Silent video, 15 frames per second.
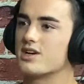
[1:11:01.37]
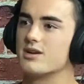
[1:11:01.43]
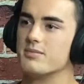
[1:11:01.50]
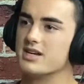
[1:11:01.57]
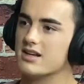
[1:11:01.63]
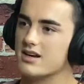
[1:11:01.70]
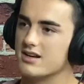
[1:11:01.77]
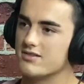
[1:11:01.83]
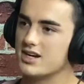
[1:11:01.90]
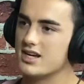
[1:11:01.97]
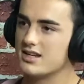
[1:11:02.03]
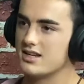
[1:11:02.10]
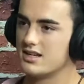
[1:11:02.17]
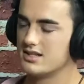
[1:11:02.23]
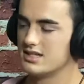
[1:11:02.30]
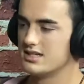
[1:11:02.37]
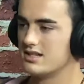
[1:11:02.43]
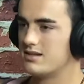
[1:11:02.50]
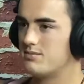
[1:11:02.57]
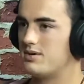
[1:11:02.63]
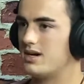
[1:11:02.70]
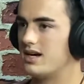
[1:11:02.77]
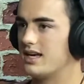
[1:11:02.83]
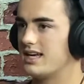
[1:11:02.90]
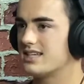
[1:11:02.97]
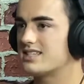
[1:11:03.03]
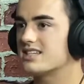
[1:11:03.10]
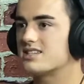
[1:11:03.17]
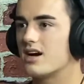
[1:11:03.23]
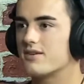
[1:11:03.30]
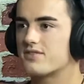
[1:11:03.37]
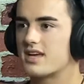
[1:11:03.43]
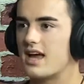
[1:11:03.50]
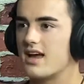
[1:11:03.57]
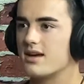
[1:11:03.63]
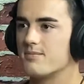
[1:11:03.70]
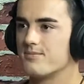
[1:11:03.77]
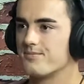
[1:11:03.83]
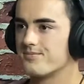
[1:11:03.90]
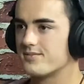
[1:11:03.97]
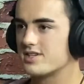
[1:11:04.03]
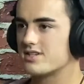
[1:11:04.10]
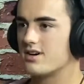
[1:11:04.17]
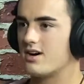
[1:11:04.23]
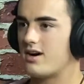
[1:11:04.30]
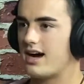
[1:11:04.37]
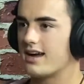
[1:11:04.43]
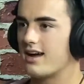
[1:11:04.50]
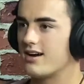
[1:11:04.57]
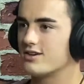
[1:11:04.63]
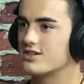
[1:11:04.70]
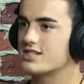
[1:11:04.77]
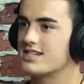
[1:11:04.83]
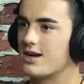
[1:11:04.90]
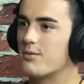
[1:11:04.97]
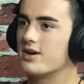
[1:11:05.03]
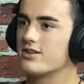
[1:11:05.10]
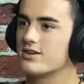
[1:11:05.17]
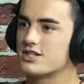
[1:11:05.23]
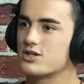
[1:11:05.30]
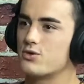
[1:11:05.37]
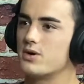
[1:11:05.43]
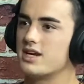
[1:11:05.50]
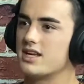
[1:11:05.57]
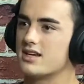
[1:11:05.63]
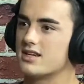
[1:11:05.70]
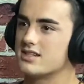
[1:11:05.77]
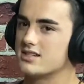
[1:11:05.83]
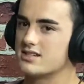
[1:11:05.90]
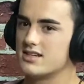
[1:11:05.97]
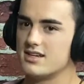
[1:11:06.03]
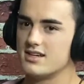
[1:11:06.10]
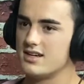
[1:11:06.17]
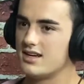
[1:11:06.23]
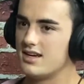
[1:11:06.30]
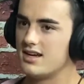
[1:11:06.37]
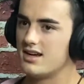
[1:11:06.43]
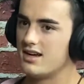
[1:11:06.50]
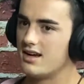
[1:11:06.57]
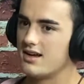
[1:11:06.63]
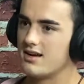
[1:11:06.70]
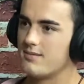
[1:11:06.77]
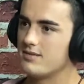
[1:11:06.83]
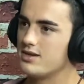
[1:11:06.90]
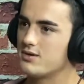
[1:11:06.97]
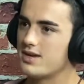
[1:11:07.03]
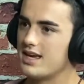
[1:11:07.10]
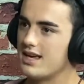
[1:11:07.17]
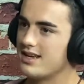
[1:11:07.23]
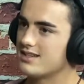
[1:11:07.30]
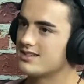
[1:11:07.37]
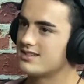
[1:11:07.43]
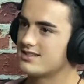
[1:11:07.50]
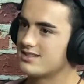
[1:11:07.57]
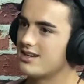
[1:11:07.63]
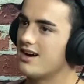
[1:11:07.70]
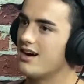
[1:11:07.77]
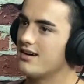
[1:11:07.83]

have been on, right? Yeah. But it's a tough game. So I understand why there is quitting because you can't. It's tough.